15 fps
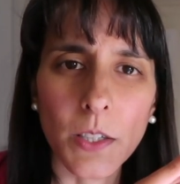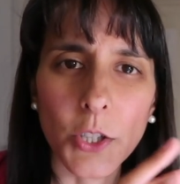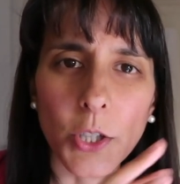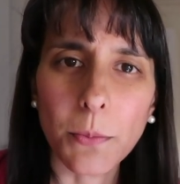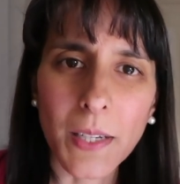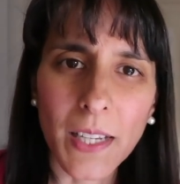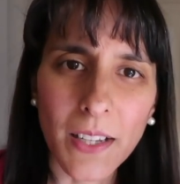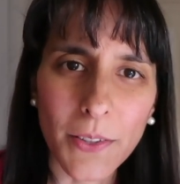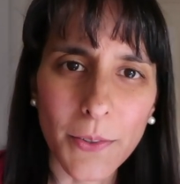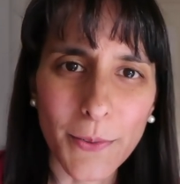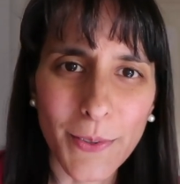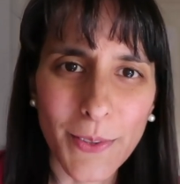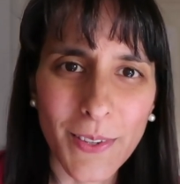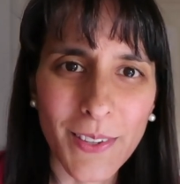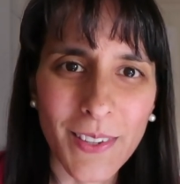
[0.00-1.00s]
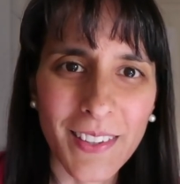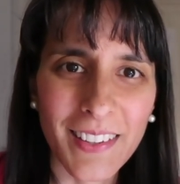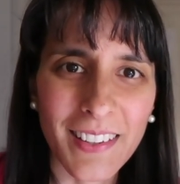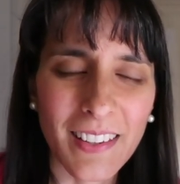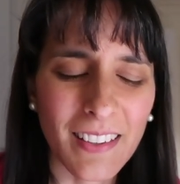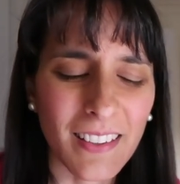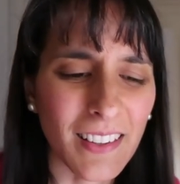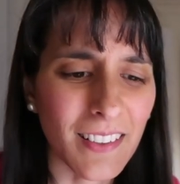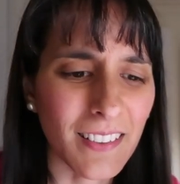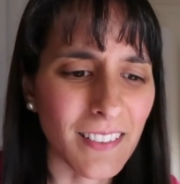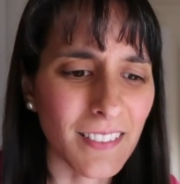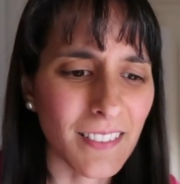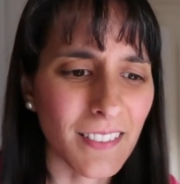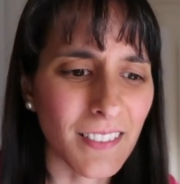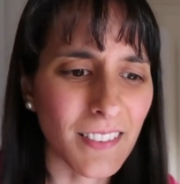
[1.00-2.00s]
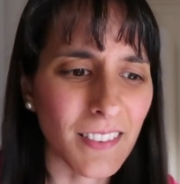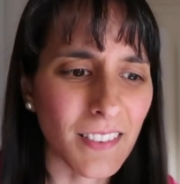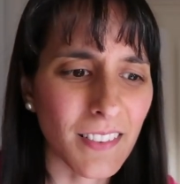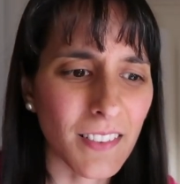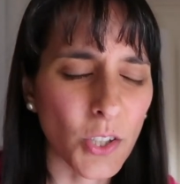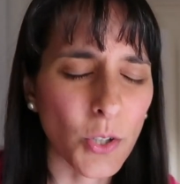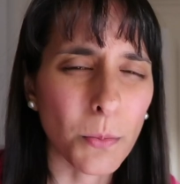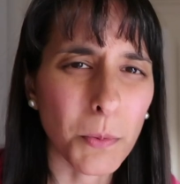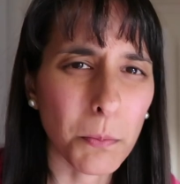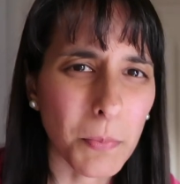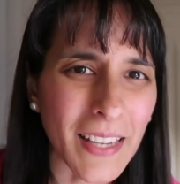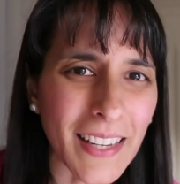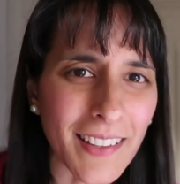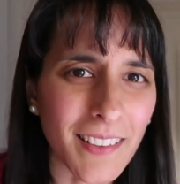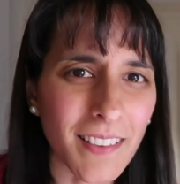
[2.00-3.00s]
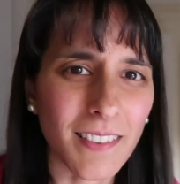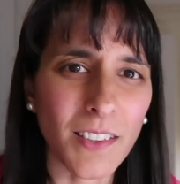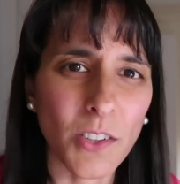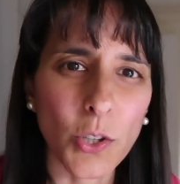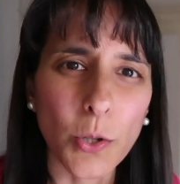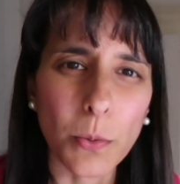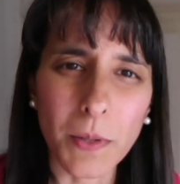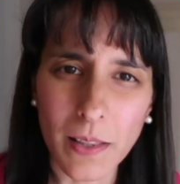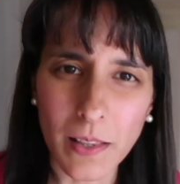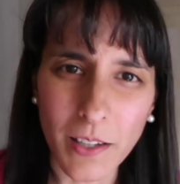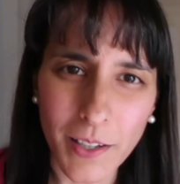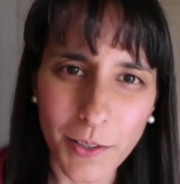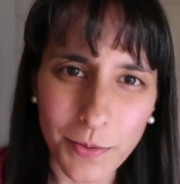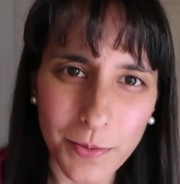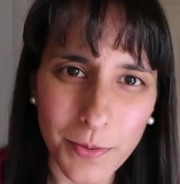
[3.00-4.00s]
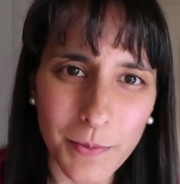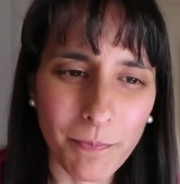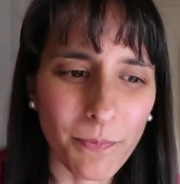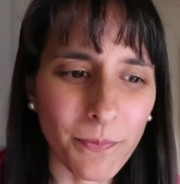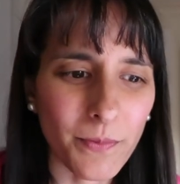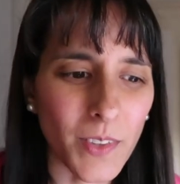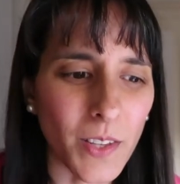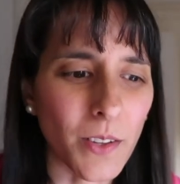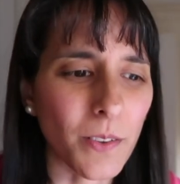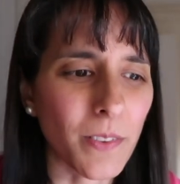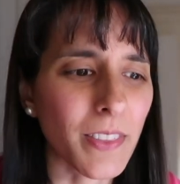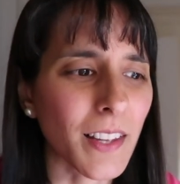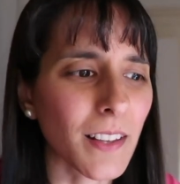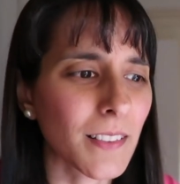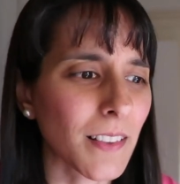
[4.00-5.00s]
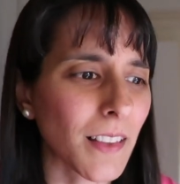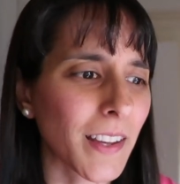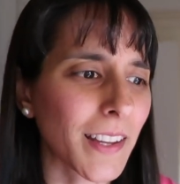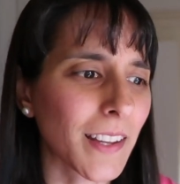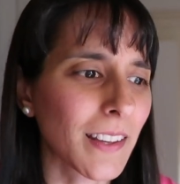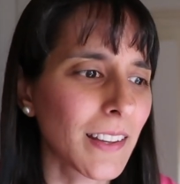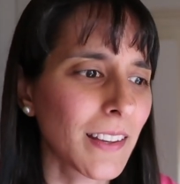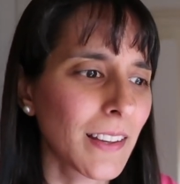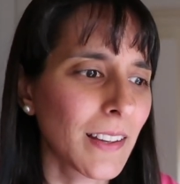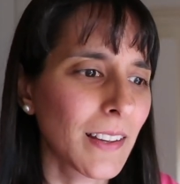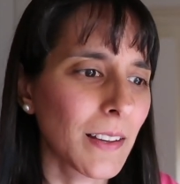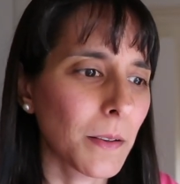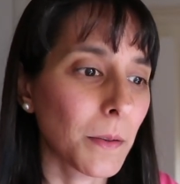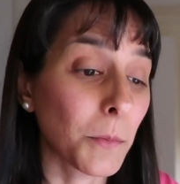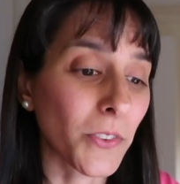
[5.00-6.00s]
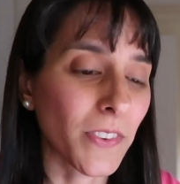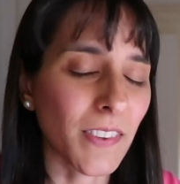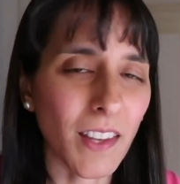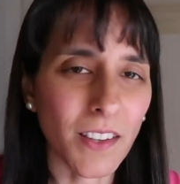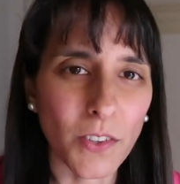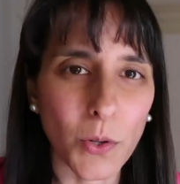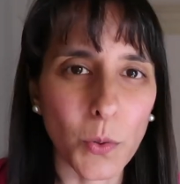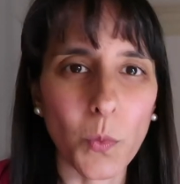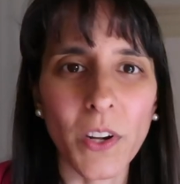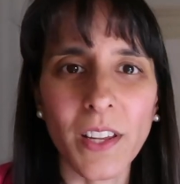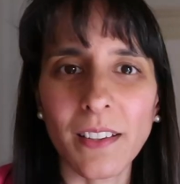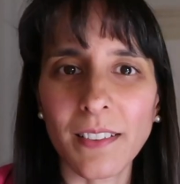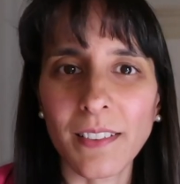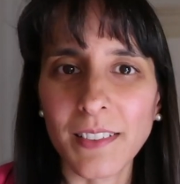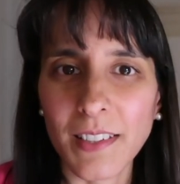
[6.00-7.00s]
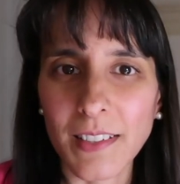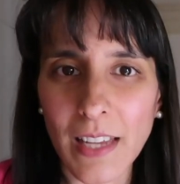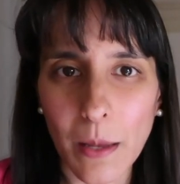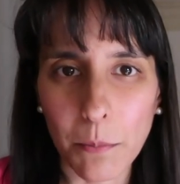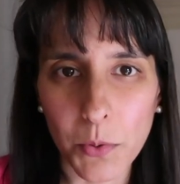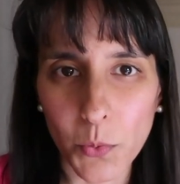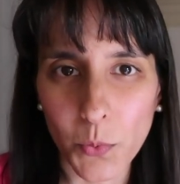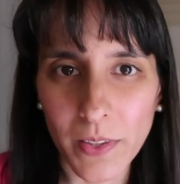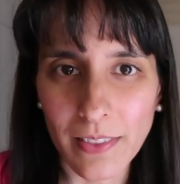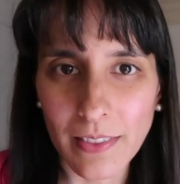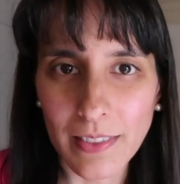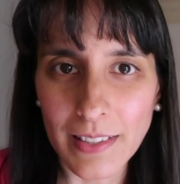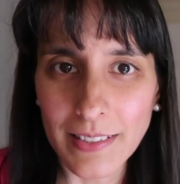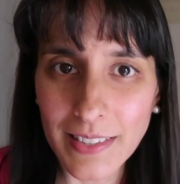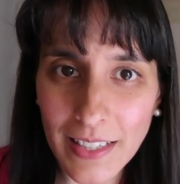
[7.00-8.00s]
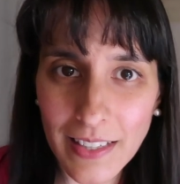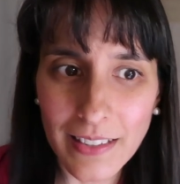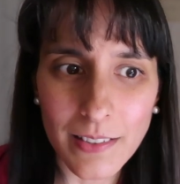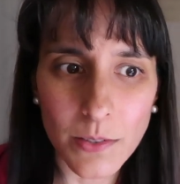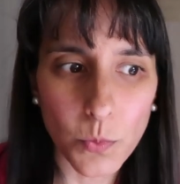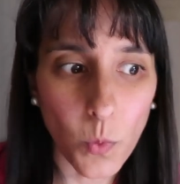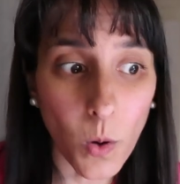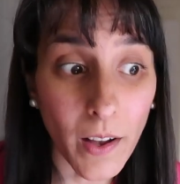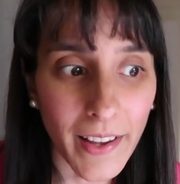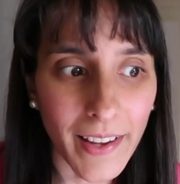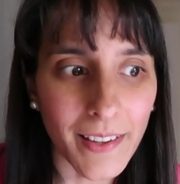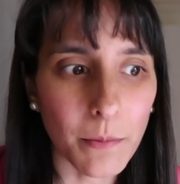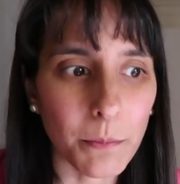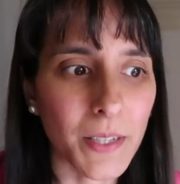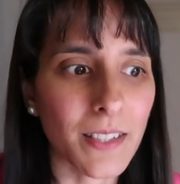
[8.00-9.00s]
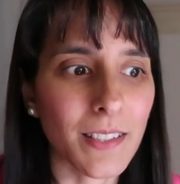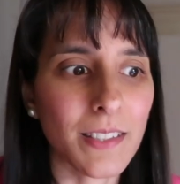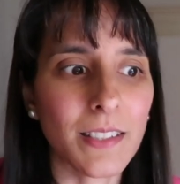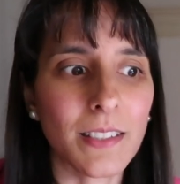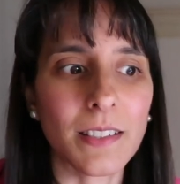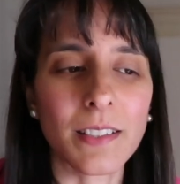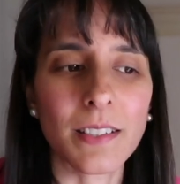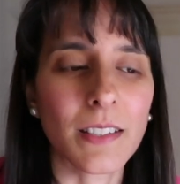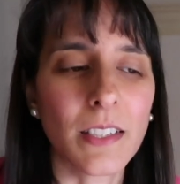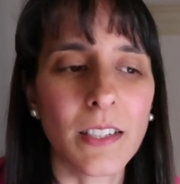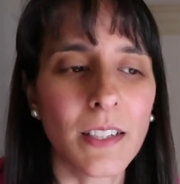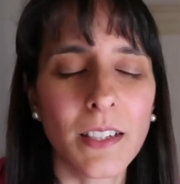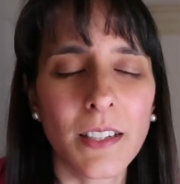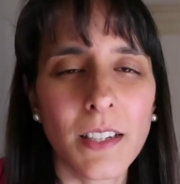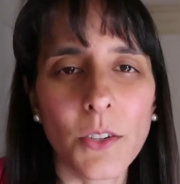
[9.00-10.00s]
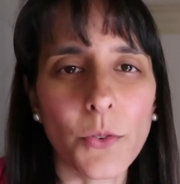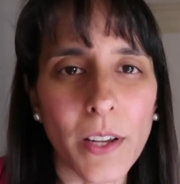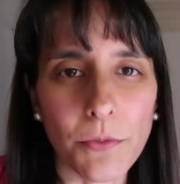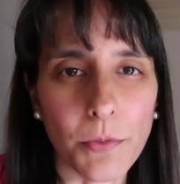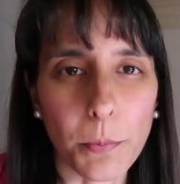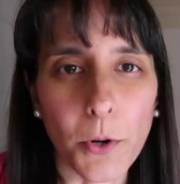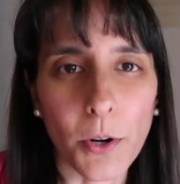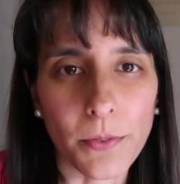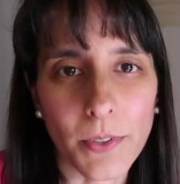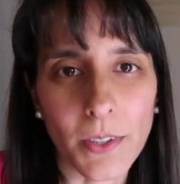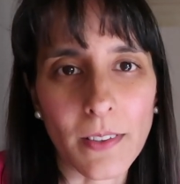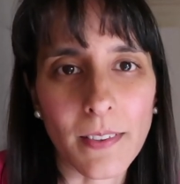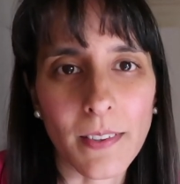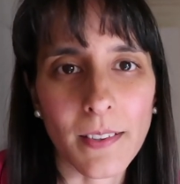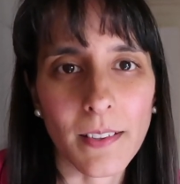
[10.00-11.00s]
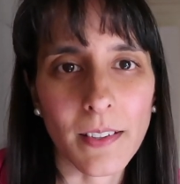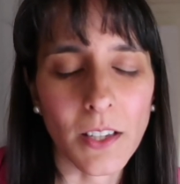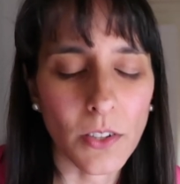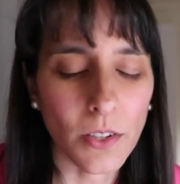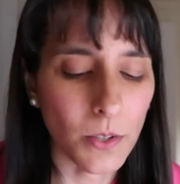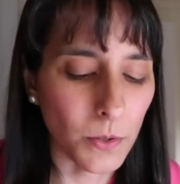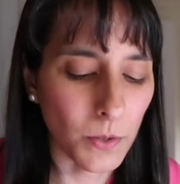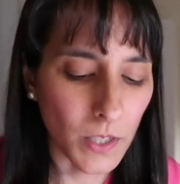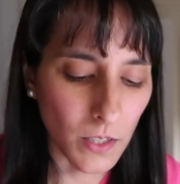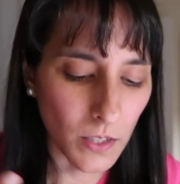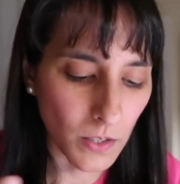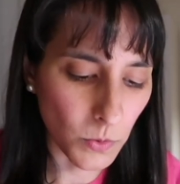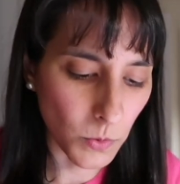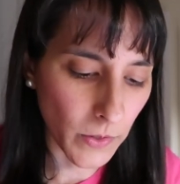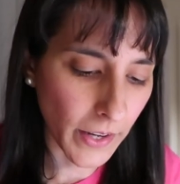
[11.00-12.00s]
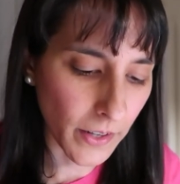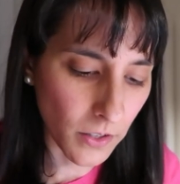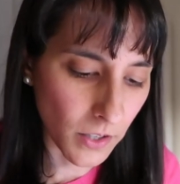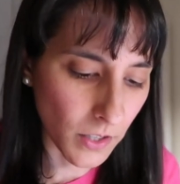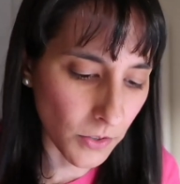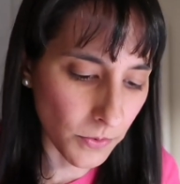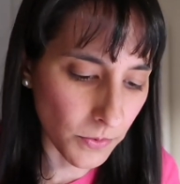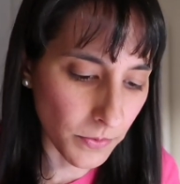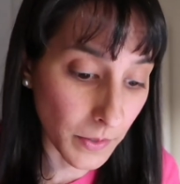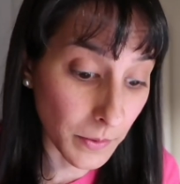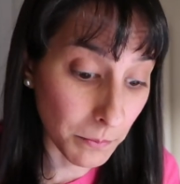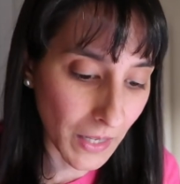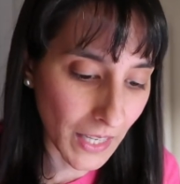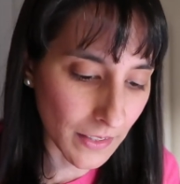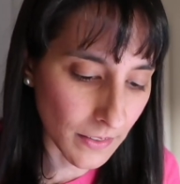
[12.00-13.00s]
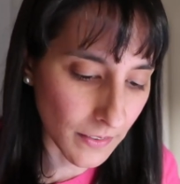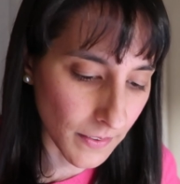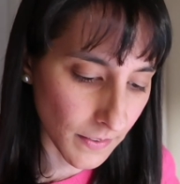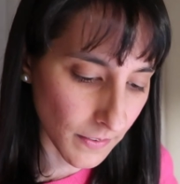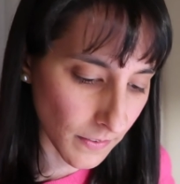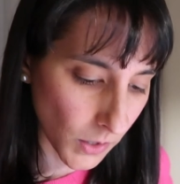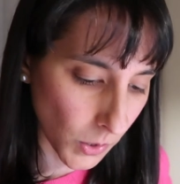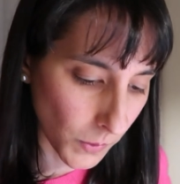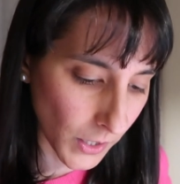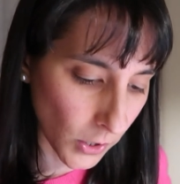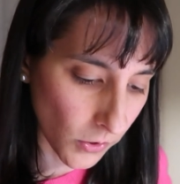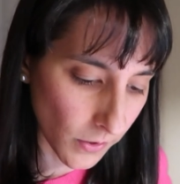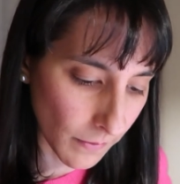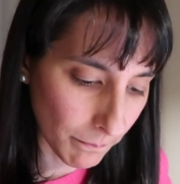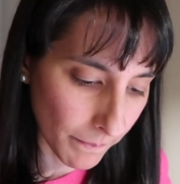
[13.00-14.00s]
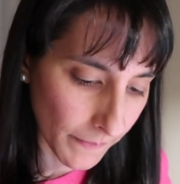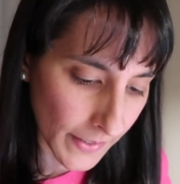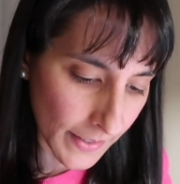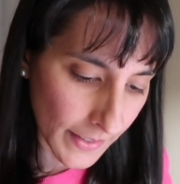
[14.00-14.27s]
human health and human beings and human life. You know, things like Monsanto wanting to tamper with the seeds. Why? Because it's great for profits, you know, and all that kind of madness that's going on.